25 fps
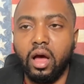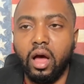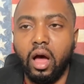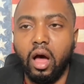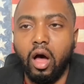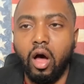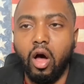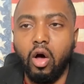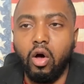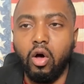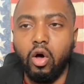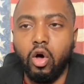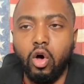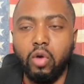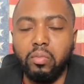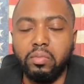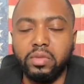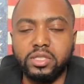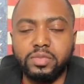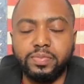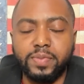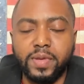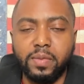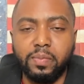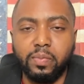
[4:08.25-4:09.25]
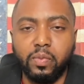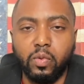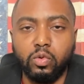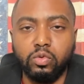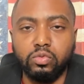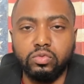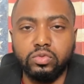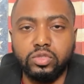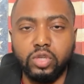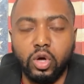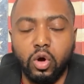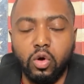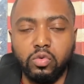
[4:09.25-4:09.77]
all homeless people
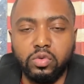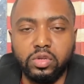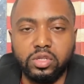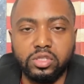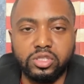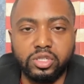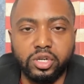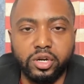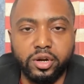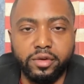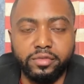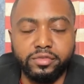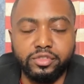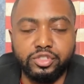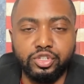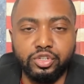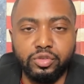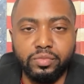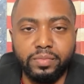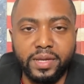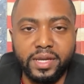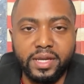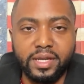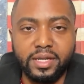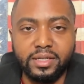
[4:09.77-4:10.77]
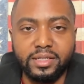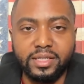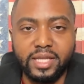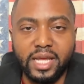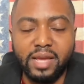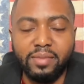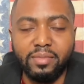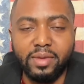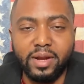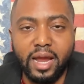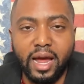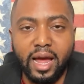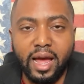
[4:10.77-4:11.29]
don't deserve to be
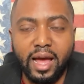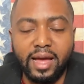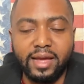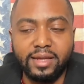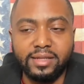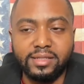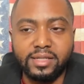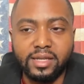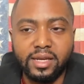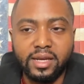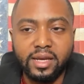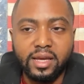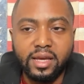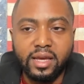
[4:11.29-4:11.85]
demonized,